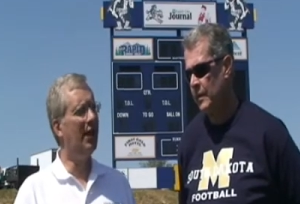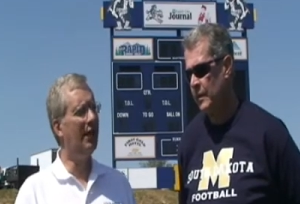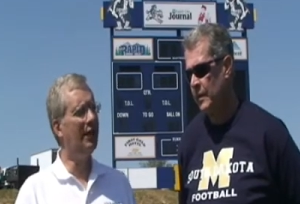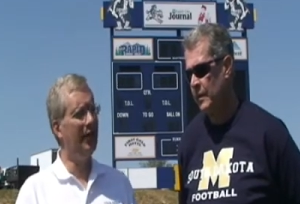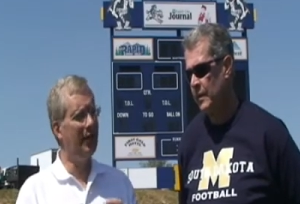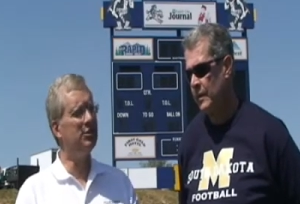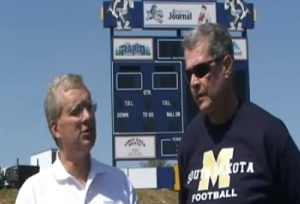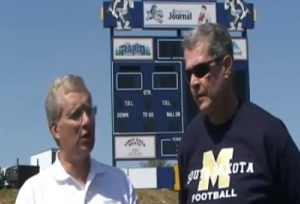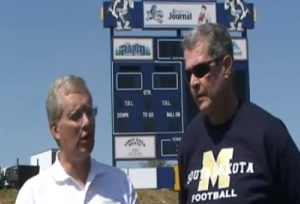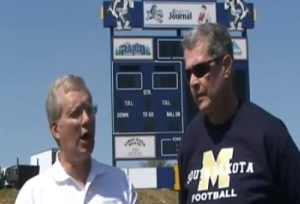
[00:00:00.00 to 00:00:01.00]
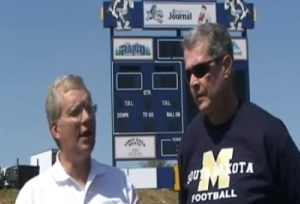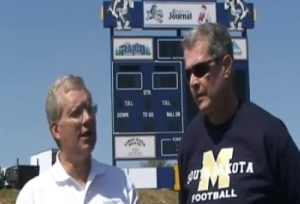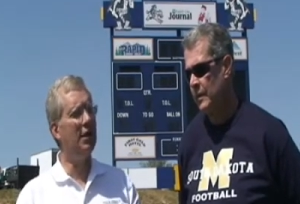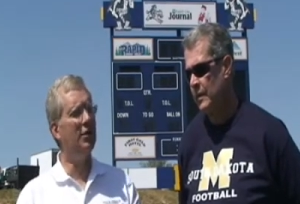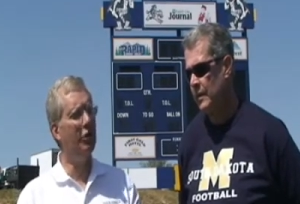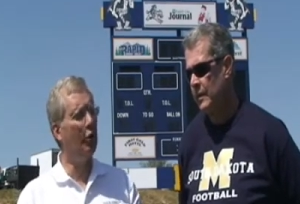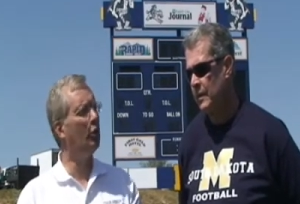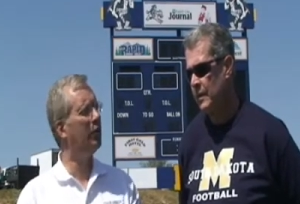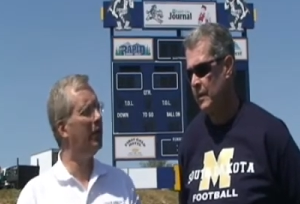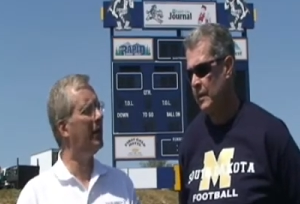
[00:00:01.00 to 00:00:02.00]
Speaker 1: and it isn't like the
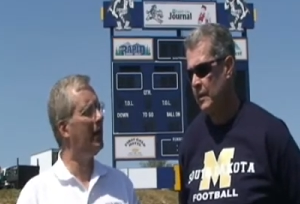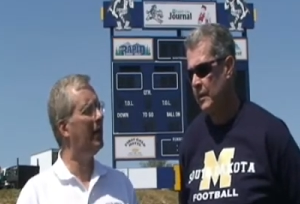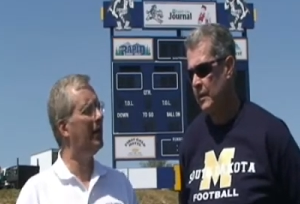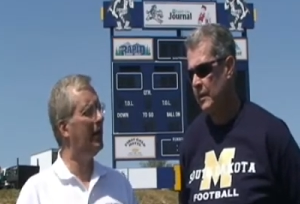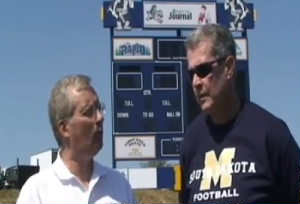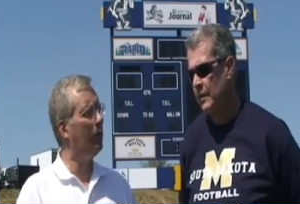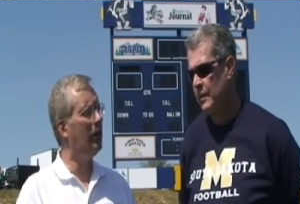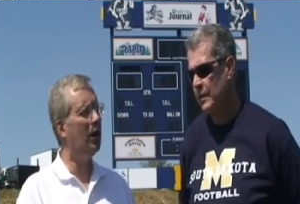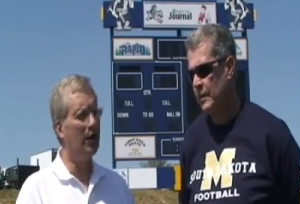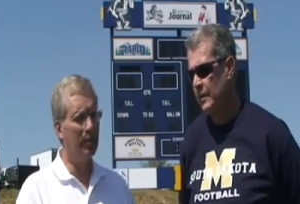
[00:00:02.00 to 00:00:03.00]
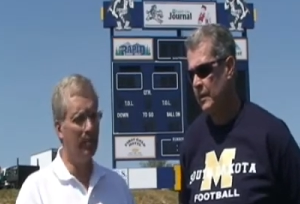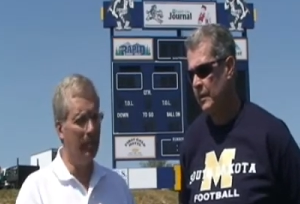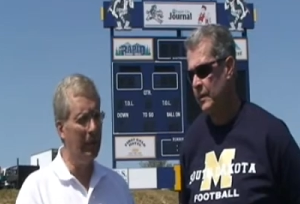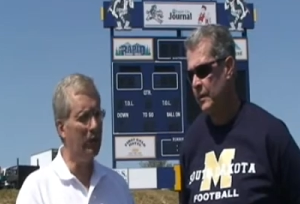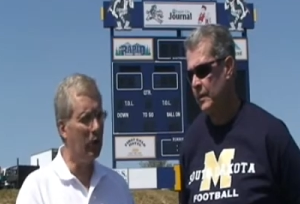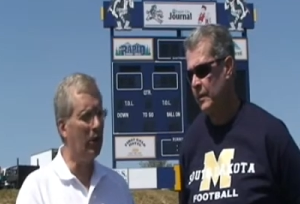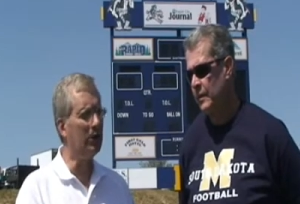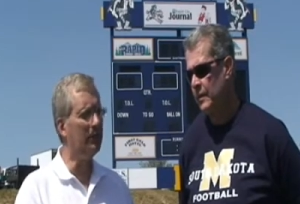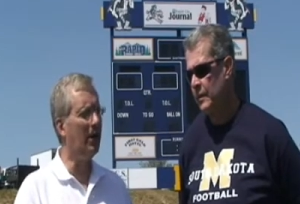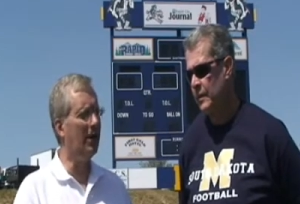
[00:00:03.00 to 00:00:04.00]
old N A I A. We are being
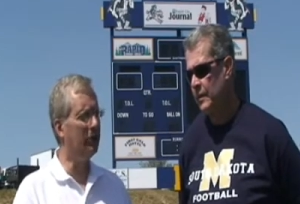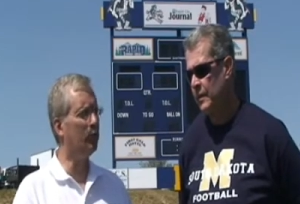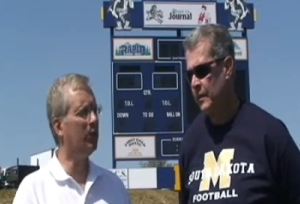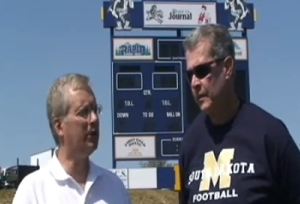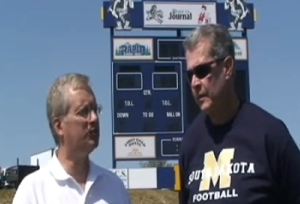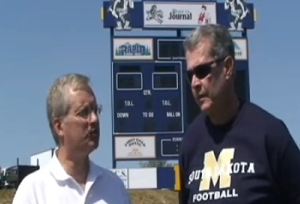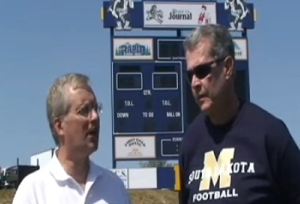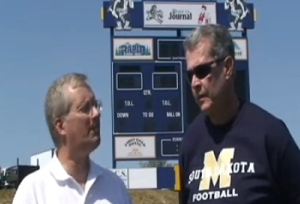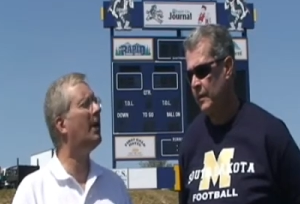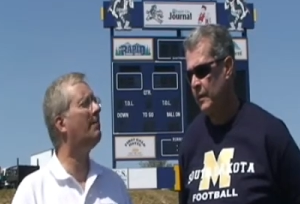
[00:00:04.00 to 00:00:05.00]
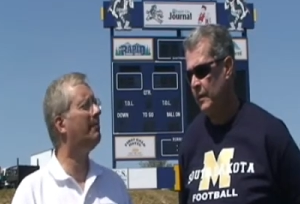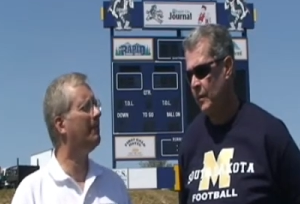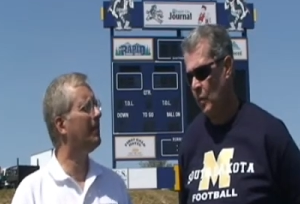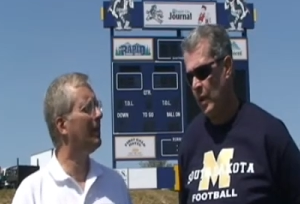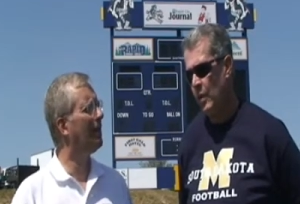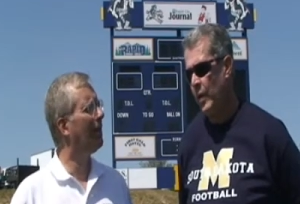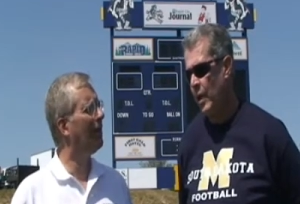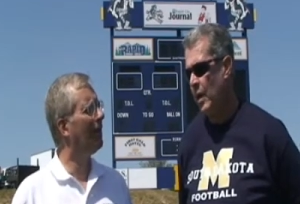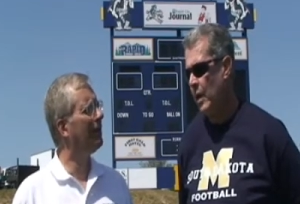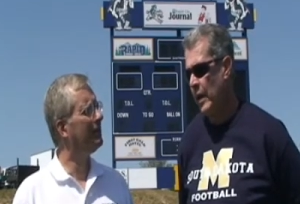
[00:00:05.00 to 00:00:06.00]
called upon to really step up.
Speaker 2: Well, we
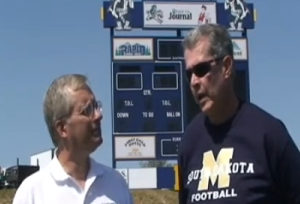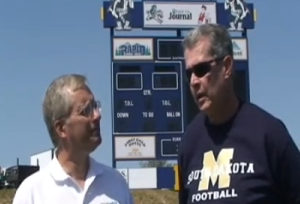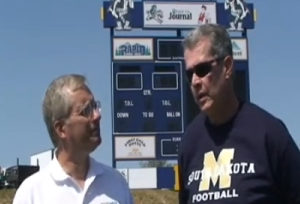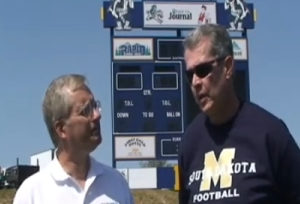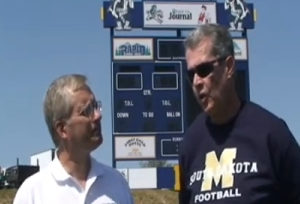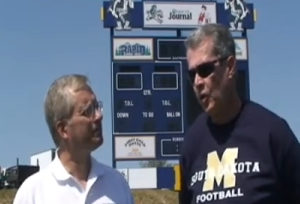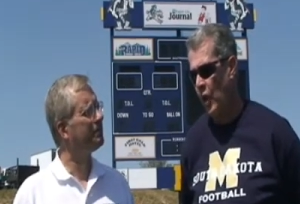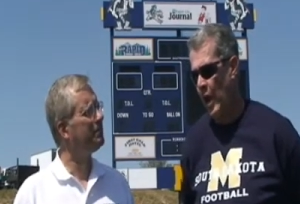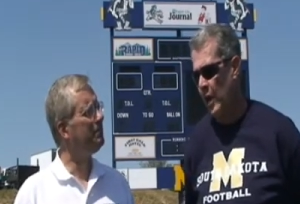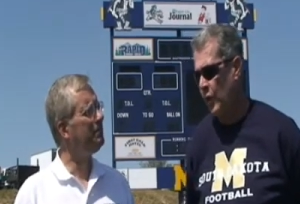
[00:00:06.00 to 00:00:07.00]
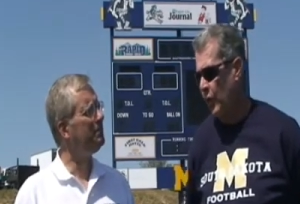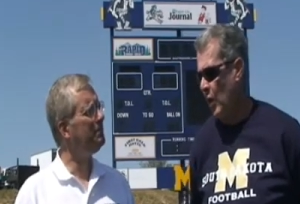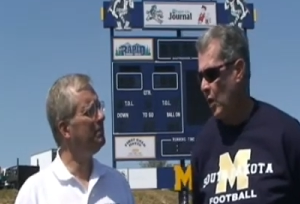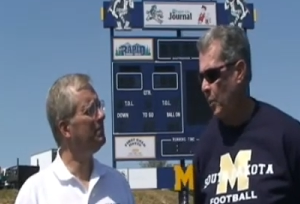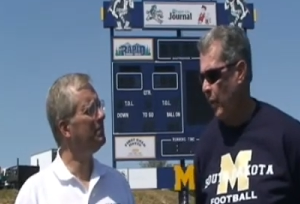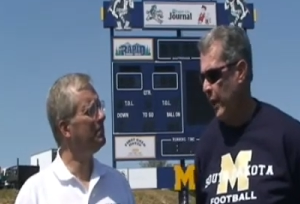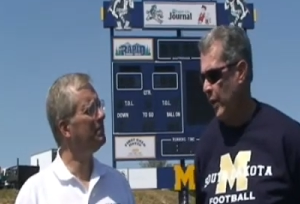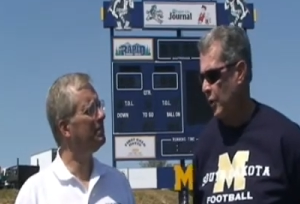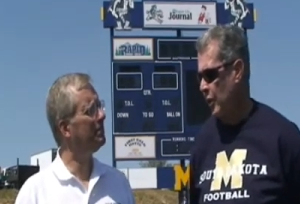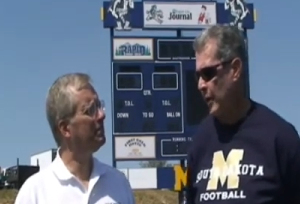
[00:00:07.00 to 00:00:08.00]
are, and it's a challenge for all the
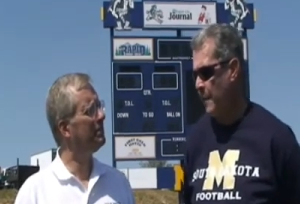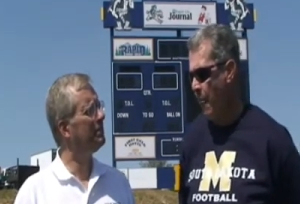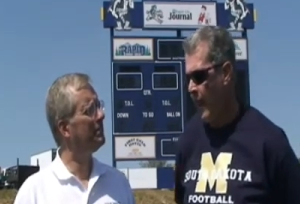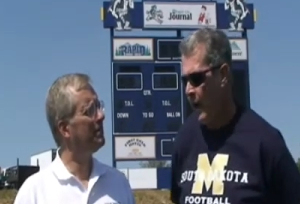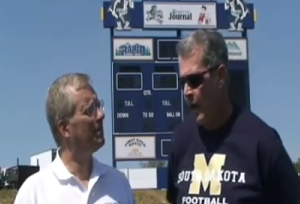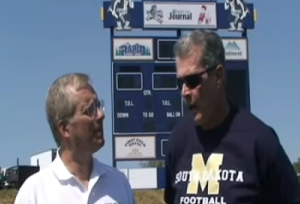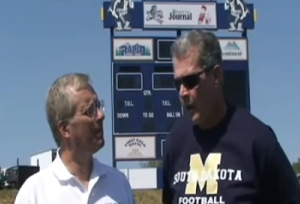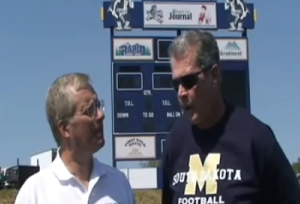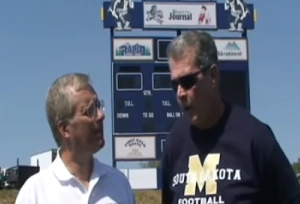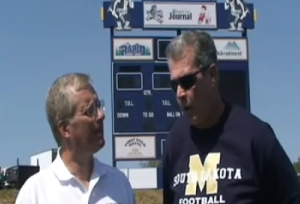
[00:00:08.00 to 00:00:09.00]
players. And you know